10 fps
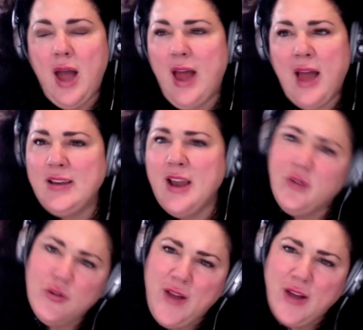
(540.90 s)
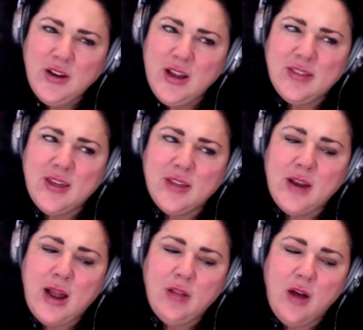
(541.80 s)
I'd never found anything
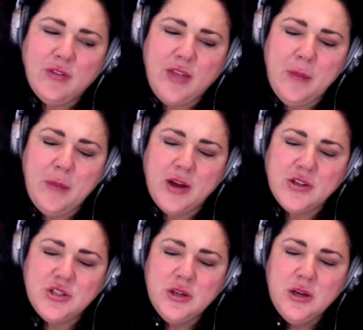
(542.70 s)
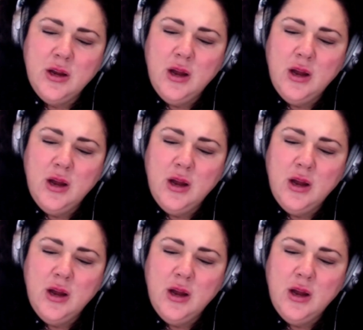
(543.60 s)
that I loved that much.